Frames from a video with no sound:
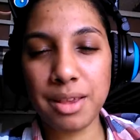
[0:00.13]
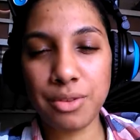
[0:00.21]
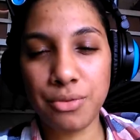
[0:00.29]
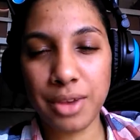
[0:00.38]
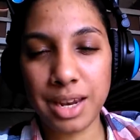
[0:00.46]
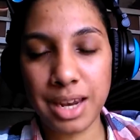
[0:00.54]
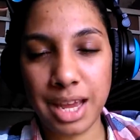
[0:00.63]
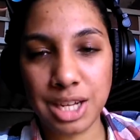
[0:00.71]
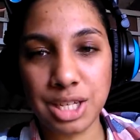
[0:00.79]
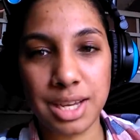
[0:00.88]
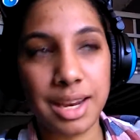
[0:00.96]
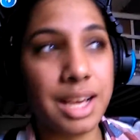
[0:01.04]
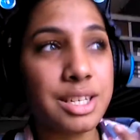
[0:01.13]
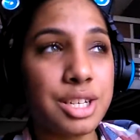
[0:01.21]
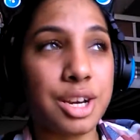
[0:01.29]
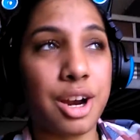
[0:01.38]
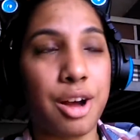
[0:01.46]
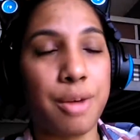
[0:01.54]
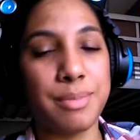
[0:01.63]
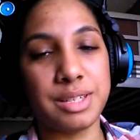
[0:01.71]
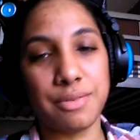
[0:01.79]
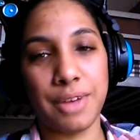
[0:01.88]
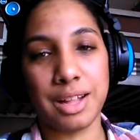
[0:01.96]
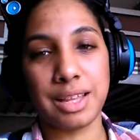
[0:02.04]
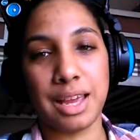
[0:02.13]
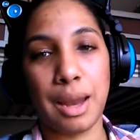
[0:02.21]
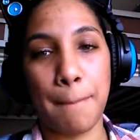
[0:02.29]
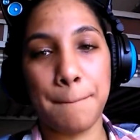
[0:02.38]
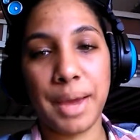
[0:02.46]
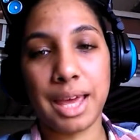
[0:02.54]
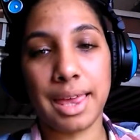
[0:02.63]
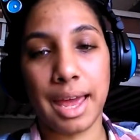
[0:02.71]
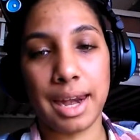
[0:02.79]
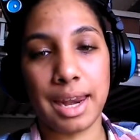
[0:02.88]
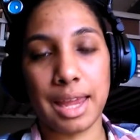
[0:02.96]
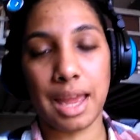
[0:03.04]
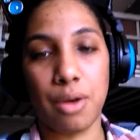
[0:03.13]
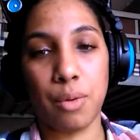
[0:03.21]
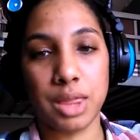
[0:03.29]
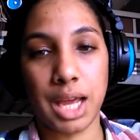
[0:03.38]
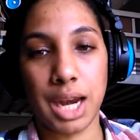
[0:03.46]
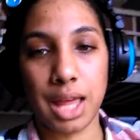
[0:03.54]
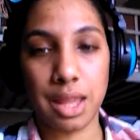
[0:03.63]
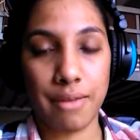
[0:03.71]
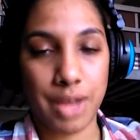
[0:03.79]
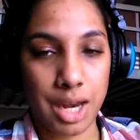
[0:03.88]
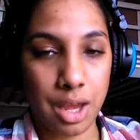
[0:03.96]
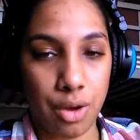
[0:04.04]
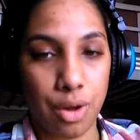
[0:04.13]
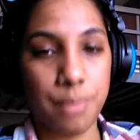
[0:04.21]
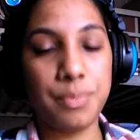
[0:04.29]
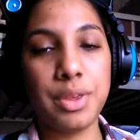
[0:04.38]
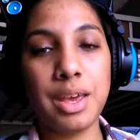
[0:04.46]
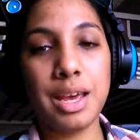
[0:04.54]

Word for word: Fit Nation, it's your girl Miss Valdina back again with another video.